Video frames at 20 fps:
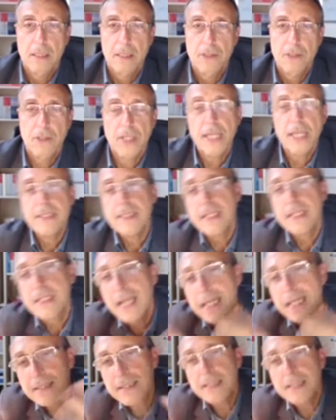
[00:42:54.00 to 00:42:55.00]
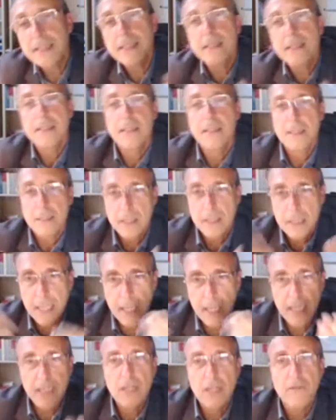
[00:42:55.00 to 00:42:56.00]
So that's another
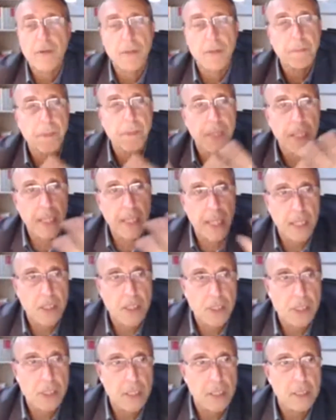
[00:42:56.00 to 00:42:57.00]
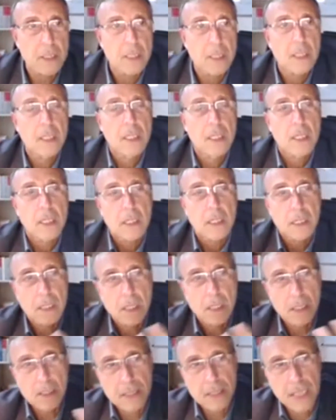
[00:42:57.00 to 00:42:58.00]
kind of application
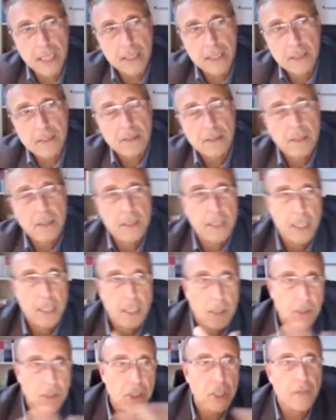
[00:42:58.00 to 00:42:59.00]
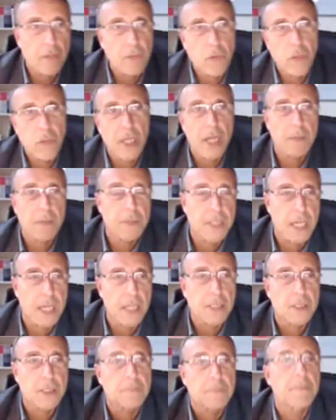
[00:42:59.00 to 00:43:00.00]
that the notion of query
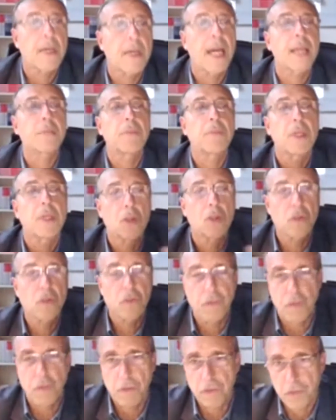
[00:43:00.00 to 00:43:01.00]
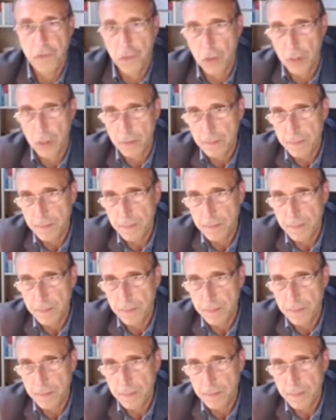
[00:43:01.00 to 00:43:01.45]
abstraction might be useful for.